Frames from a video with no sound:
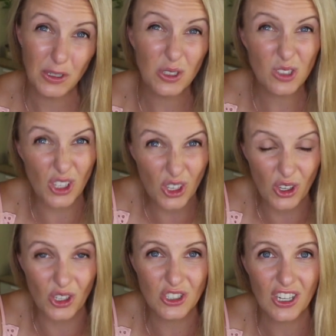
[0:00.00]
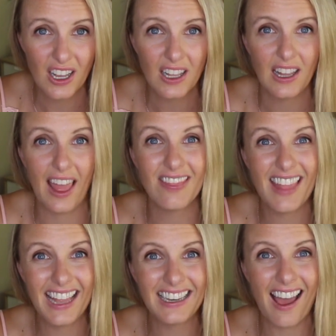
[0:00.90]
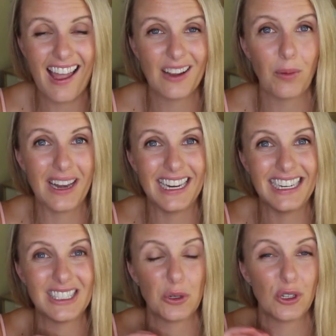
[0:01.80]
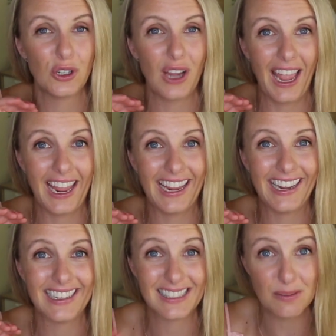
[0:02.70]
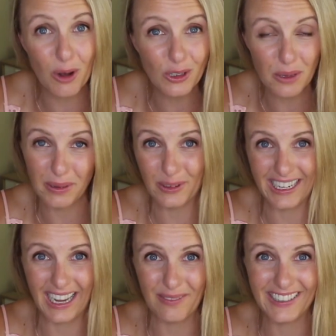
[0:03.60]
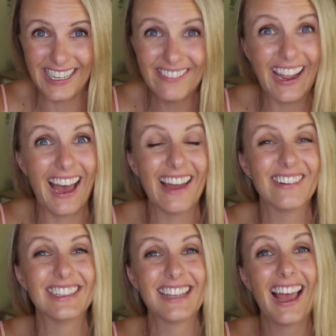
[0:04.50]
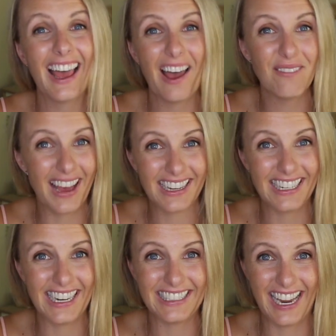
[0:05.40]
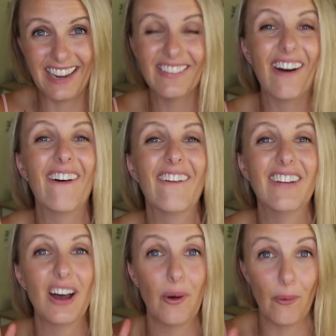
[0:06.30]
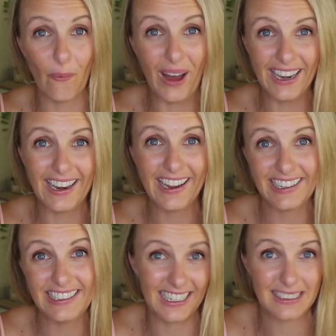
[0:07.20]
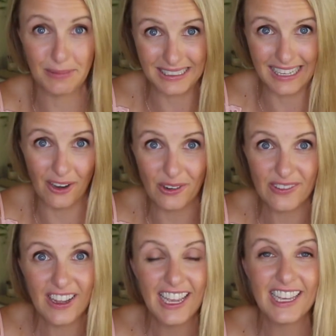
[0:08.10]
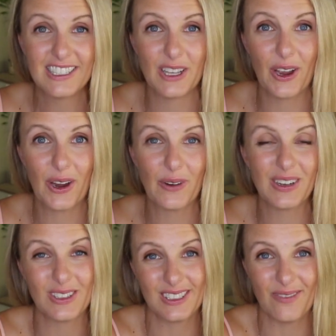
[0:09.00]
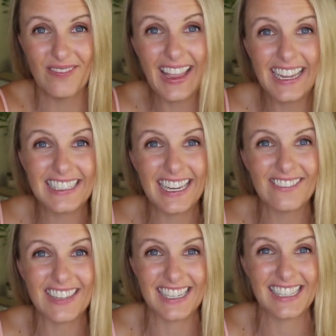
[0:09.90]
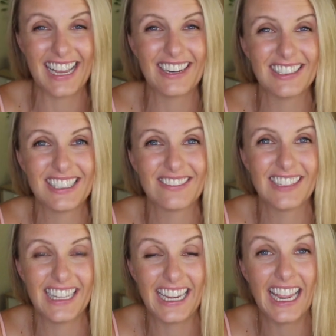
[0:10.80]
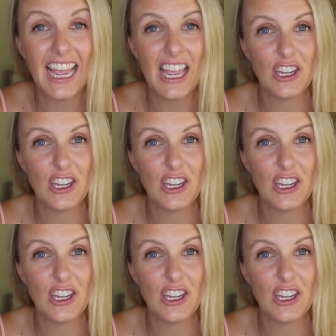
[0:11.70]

which was huge. And then I went into a smaller building company where I was a marketing team of 1, just myself. So, which was amazing because I got to really,